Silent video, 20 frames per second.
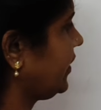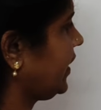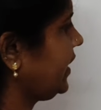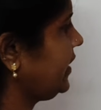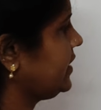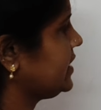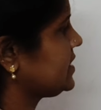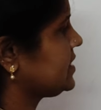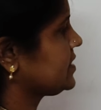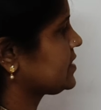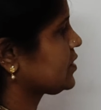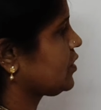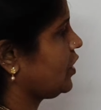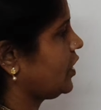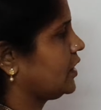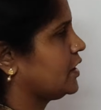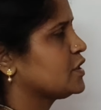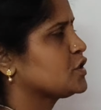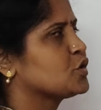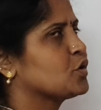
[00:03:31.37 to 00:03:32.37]
Okay, this is
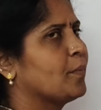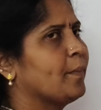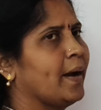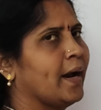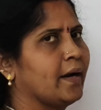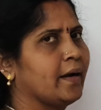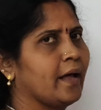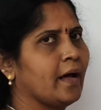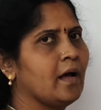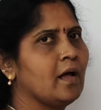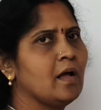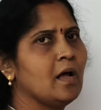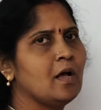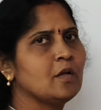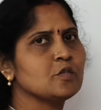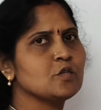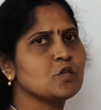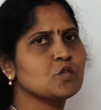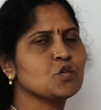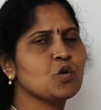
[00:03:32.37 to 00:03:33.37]
called the stomata.
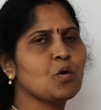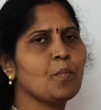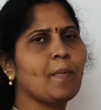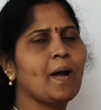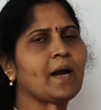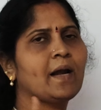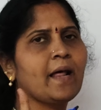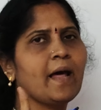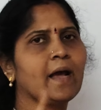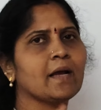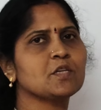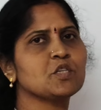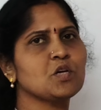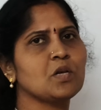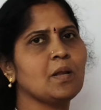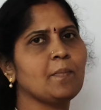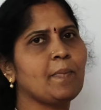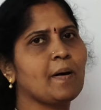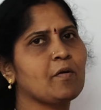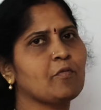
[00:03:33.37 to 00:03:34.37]
So stomata
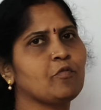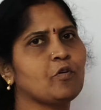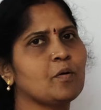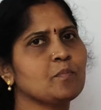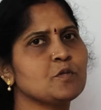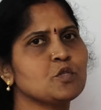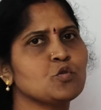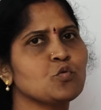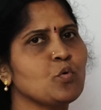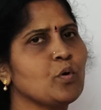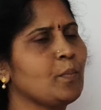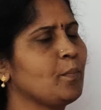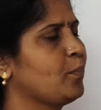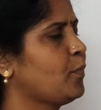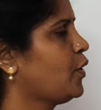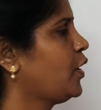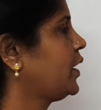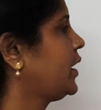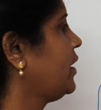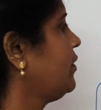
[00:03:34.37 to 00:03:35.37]
actually performs 2
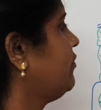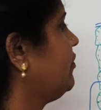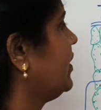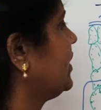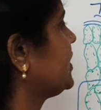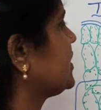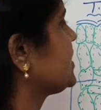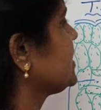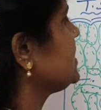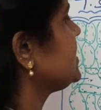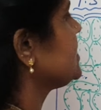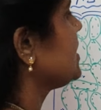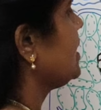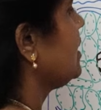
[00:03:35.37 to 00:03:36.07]
important functions.